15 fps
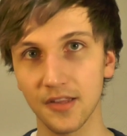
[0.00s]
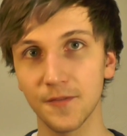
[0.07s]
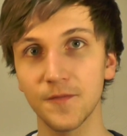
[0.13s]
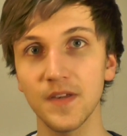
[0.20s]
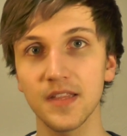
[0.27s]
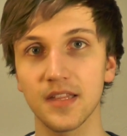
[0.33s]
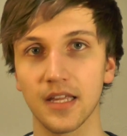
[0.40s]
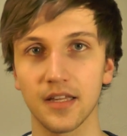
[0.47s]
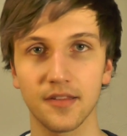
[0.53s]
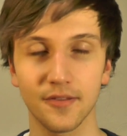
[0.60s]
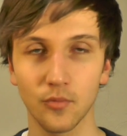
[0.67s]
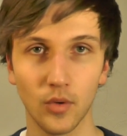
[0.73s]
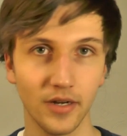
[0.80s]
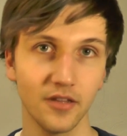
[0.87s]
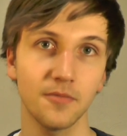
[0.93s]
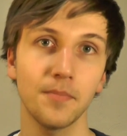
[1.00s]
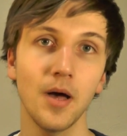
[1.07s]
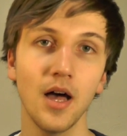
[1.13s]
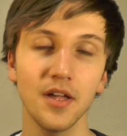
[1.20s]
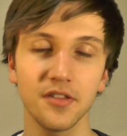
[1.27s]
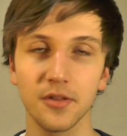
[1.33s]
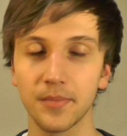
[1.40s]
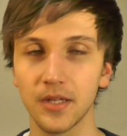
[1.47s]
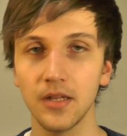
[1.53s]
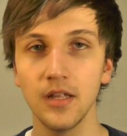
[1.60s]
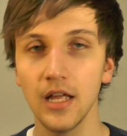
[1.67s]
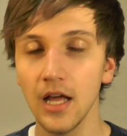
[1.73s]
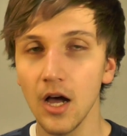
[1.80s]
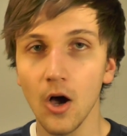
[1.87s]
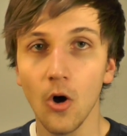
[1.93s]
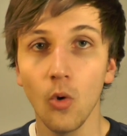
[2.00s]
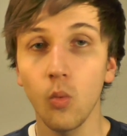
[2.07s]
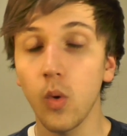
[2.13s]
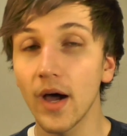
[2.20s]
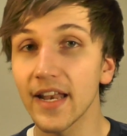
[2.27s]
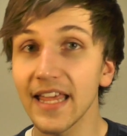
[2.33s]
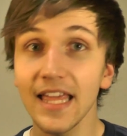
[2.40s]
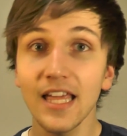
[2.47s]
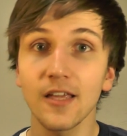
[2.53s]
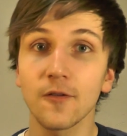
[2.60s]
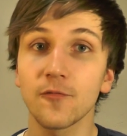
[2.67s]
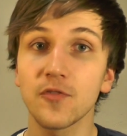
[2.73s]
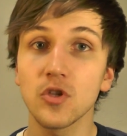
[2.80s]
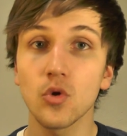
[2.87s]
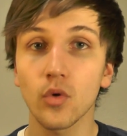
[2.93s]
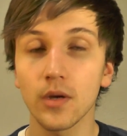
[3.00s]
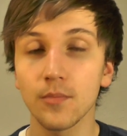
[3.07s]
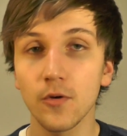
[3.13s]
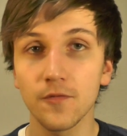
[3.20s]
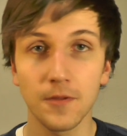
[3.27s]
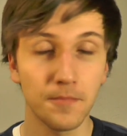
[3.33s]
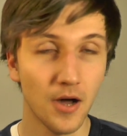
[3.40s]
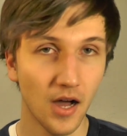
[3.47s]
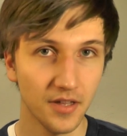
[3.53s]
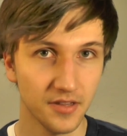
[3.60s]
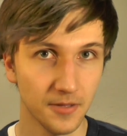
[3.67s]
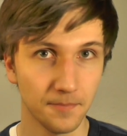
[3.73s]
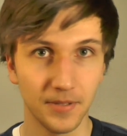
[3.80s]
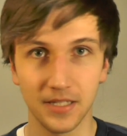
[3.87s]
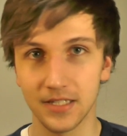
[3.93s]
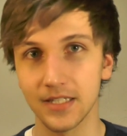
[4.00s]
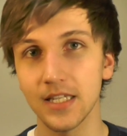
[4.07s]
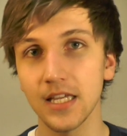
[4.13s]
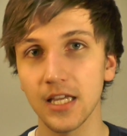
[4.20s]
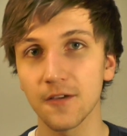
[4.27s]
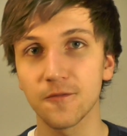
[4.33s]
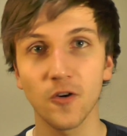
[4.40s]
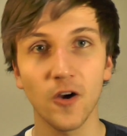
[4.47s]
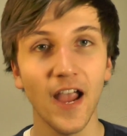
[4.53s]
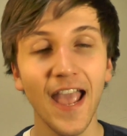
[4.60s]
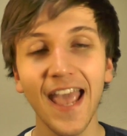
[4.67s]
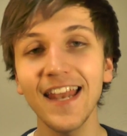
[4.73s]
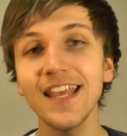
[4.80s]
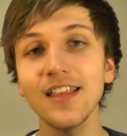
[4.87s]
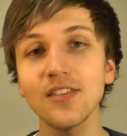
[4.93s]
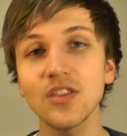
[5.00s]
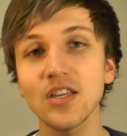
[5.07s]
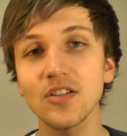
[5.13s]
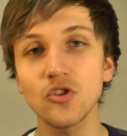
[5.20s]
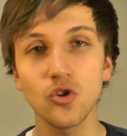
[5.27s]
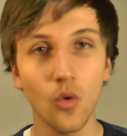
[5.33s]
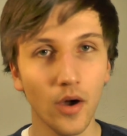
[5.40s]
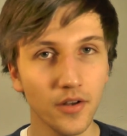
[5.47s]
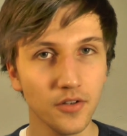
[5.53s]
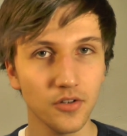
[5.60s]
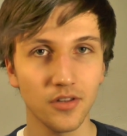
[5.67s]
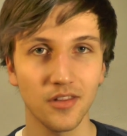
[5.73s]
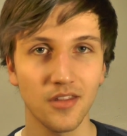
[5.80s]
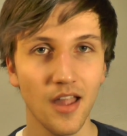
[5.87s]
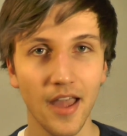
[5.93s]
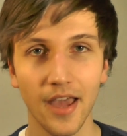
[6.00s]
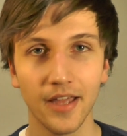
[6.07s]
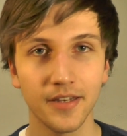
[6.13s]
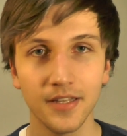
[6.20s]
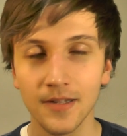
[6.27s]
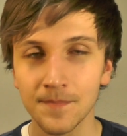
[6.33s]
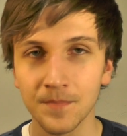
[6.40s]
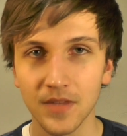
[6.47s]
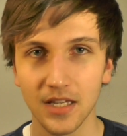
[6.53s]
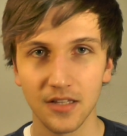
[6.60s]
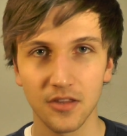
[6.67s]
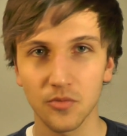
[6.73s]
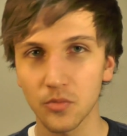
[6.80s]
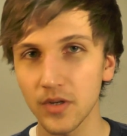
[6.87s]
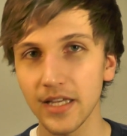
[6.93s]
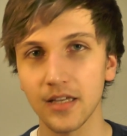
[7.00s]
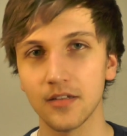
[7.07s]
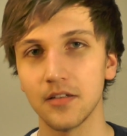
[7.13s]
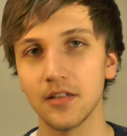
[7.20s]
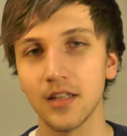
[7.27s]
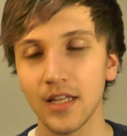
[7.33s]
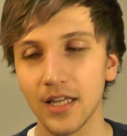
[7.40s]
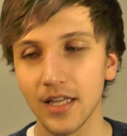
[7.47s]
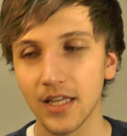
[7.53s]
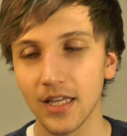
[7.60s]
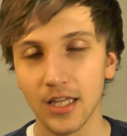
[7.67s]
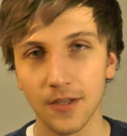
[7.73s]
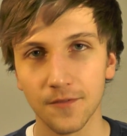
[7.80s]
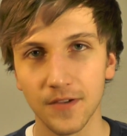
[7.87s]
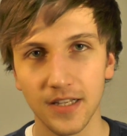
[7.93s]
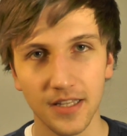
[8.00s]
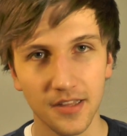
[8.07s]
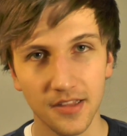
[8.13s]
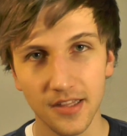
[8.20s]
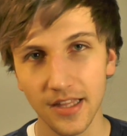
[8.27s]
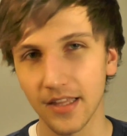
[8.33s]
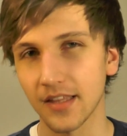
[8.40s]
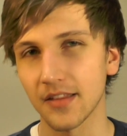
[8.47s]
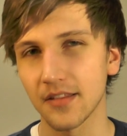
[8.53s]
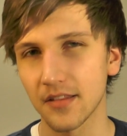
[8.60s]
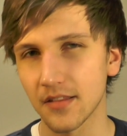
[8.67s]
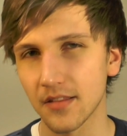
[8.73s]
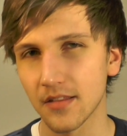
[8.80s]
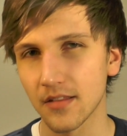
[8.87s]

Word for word: is physics, what is possible, what if you remove the possibility for anything to understand it's real, if it exists?